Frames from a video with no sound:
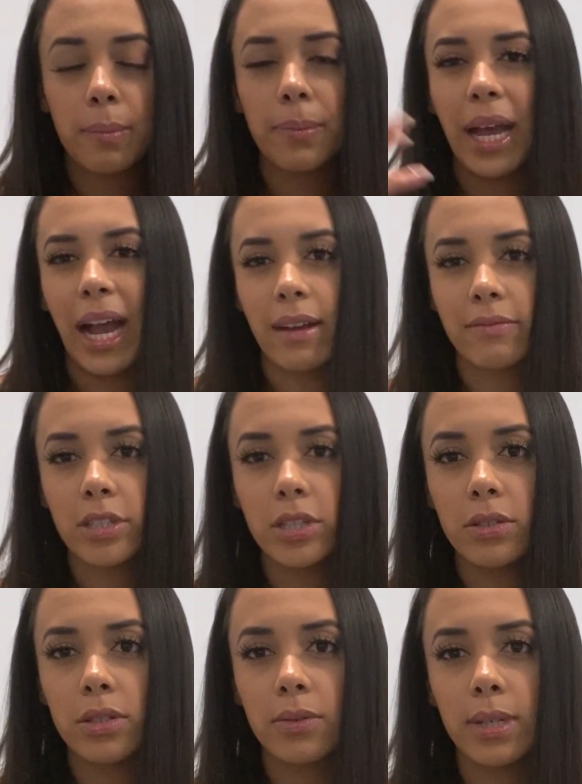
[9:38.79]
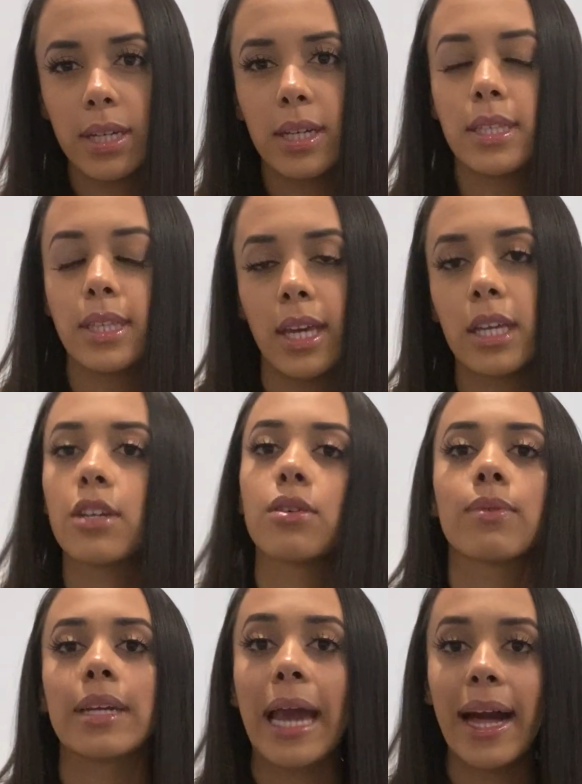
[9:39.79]
but after you do it, it's like your
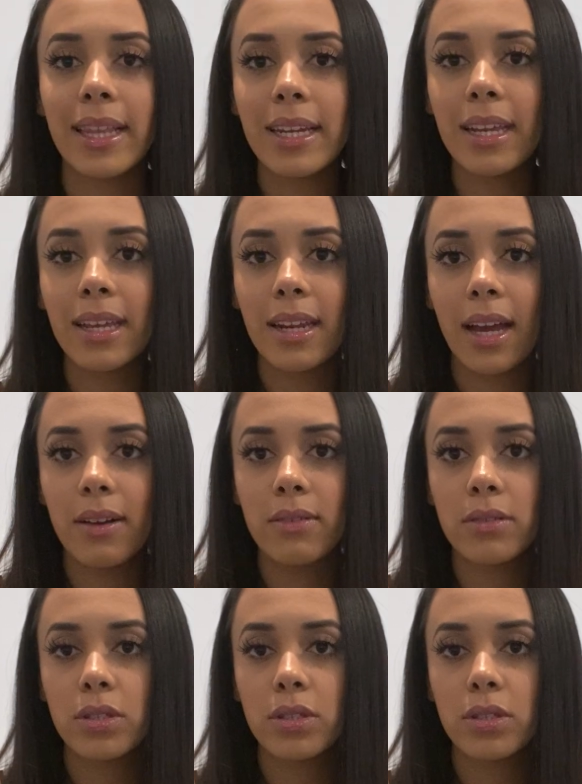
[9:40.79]
reality now.